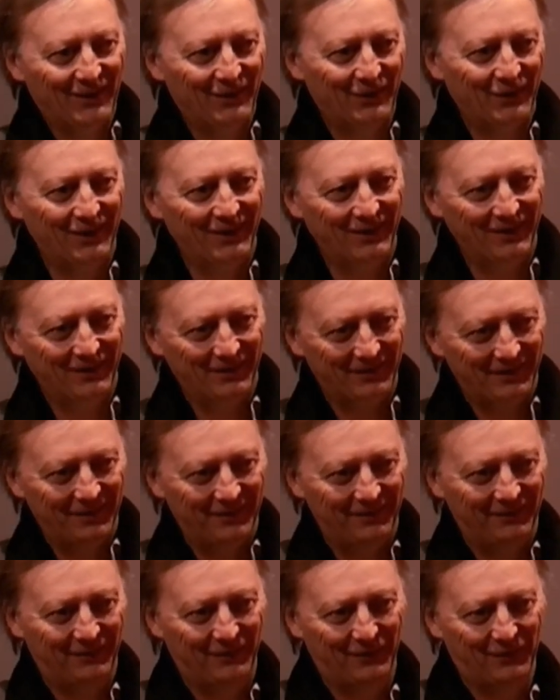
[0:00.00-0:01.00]
in
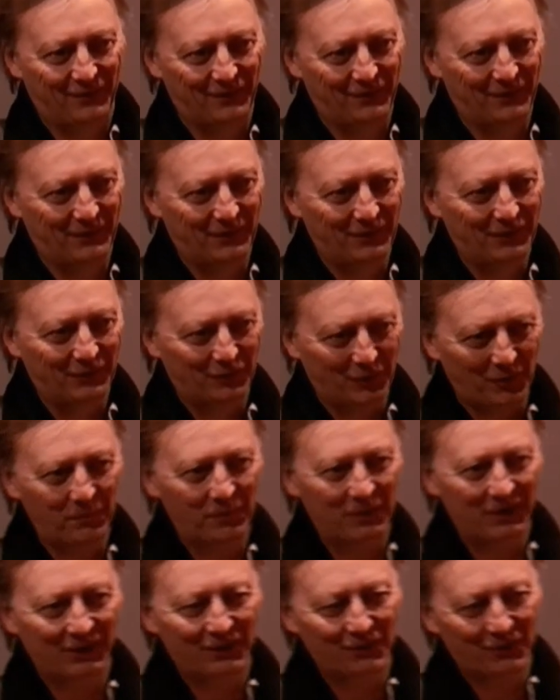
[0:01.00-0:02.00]
this
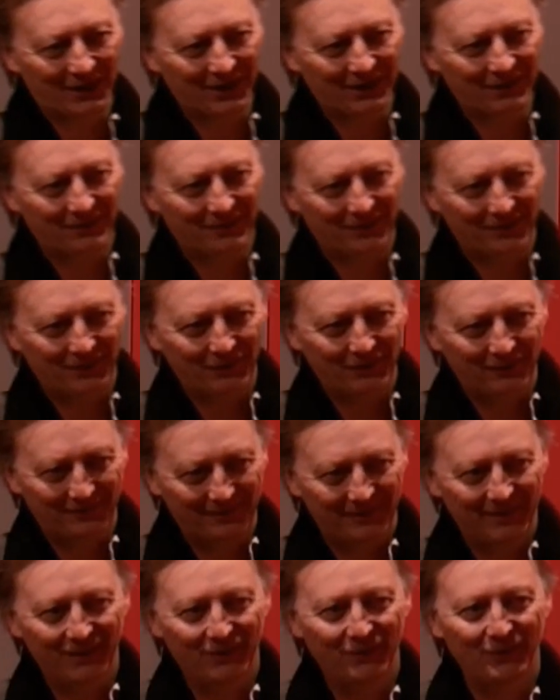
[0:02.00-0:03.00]
topic, you can
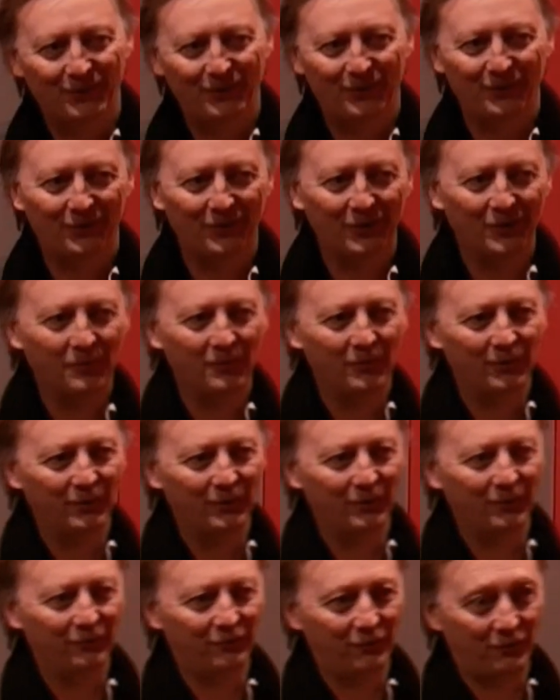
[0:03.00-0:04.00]
see the
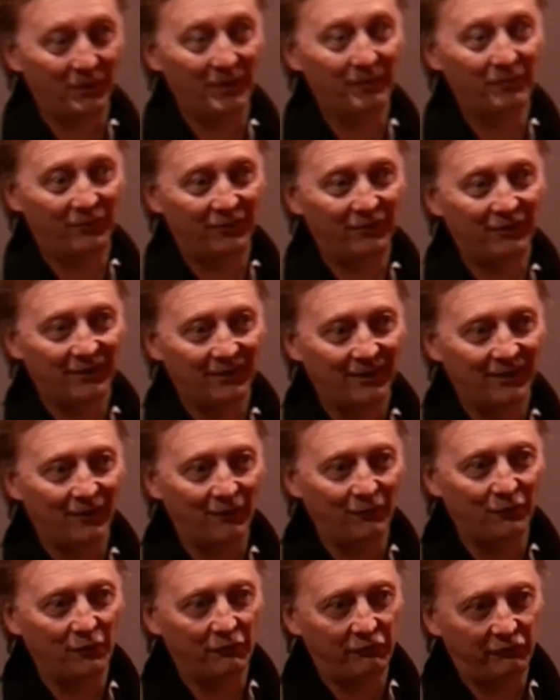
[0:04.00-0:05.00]
script
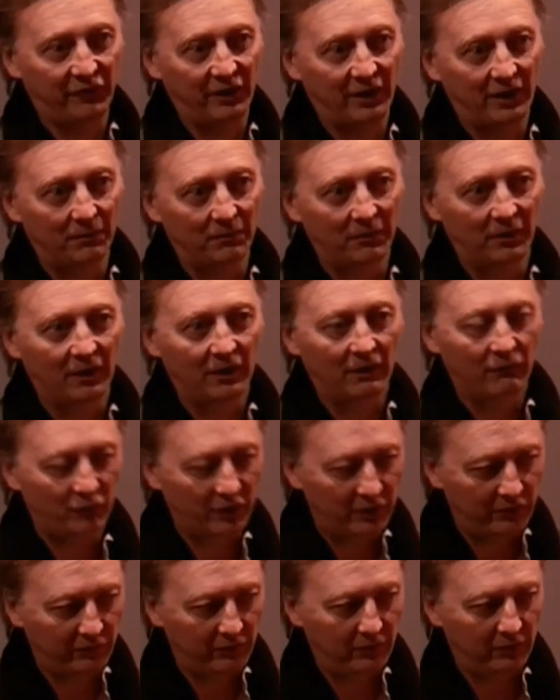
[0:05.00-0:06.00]
of the film
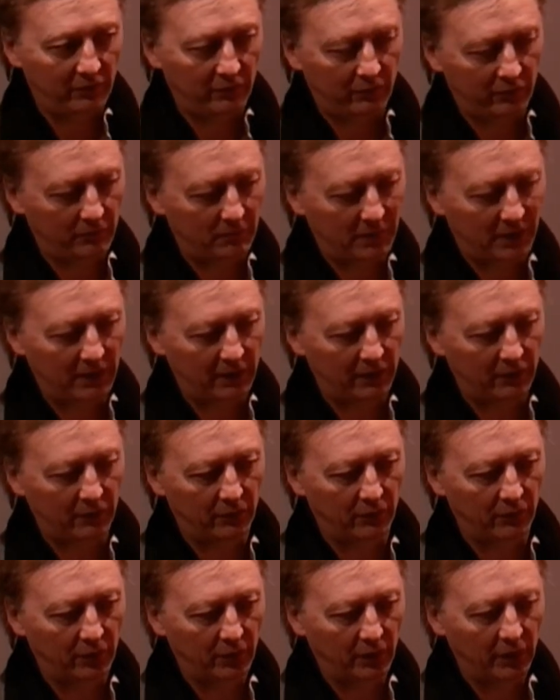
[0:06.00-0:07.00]
written by
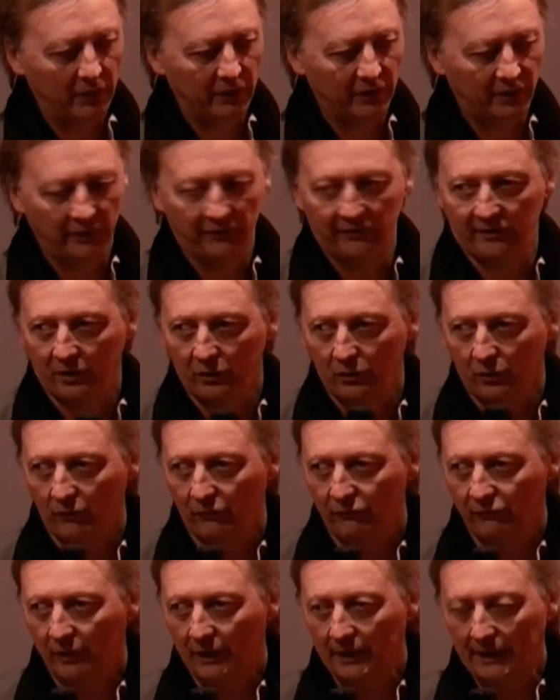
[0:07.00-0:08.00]

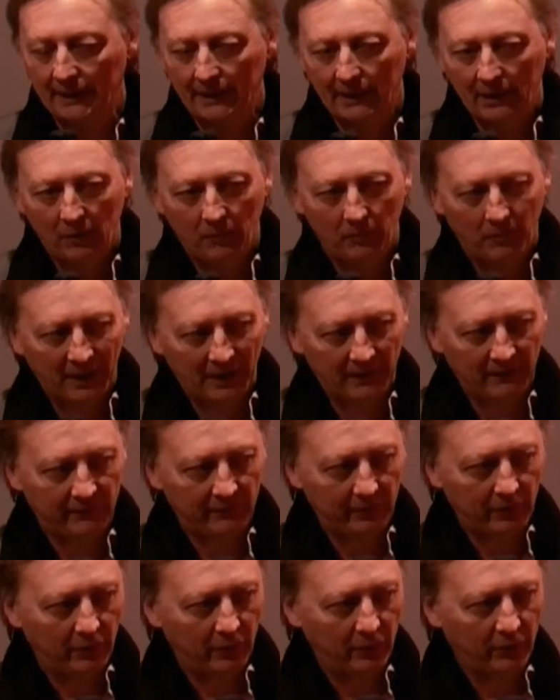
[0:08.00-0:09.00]
Kirsanoff. But
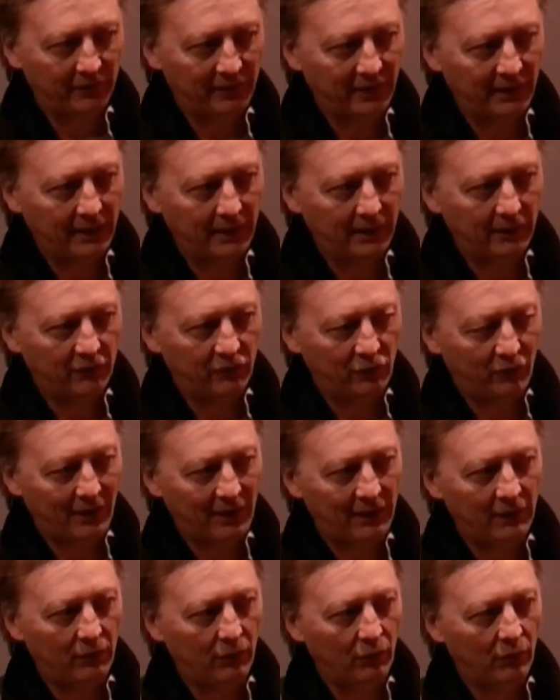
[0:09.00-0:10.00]
they
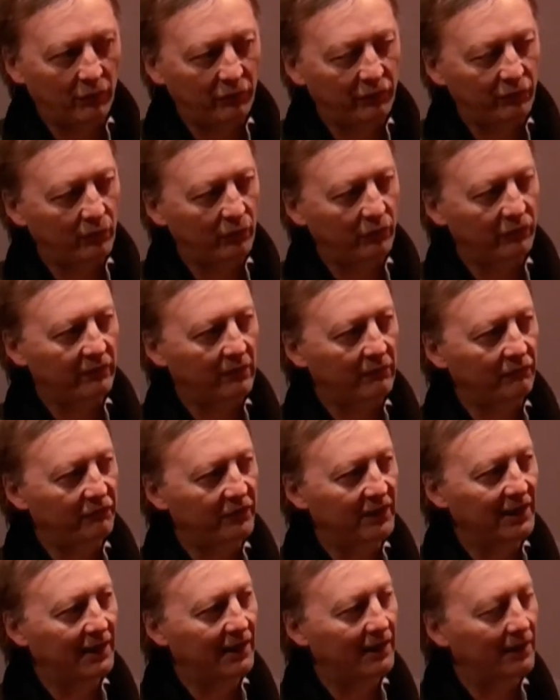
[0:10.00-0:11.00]
try also
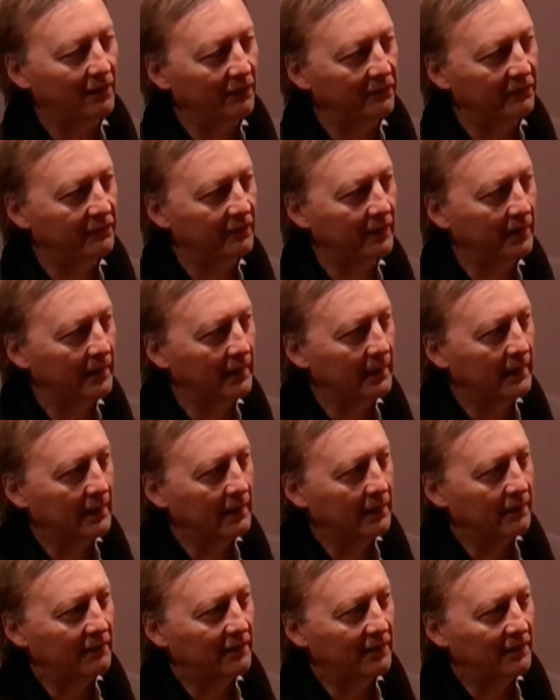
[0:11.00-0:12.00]
something else.
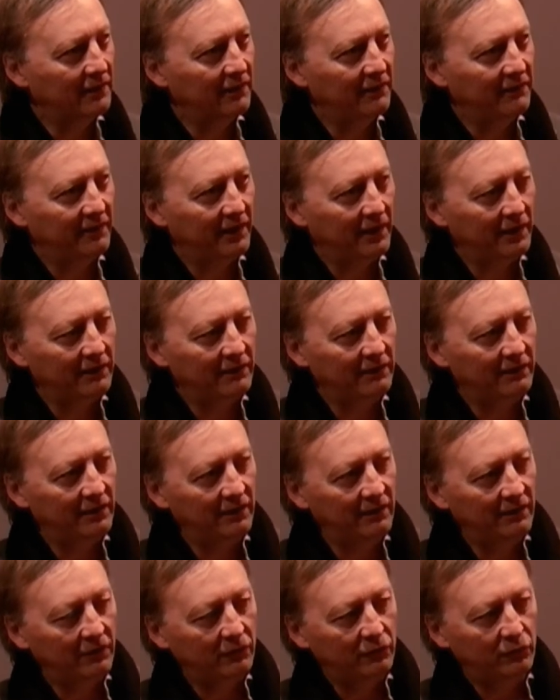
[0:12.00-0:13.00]
They
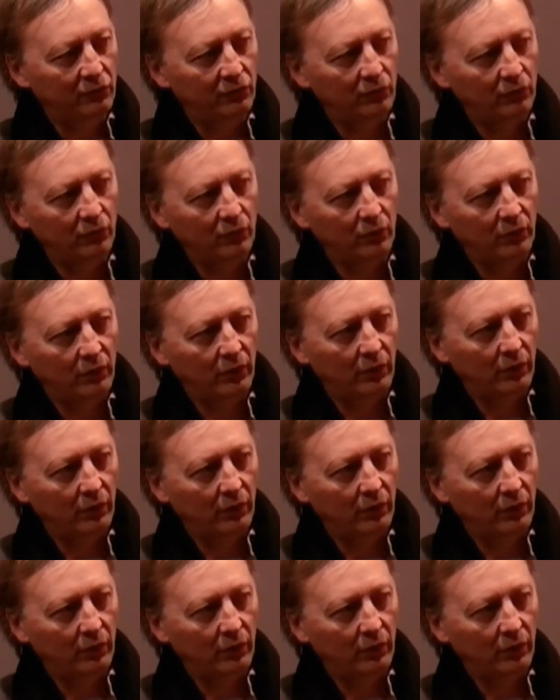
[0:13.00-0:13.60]
decided to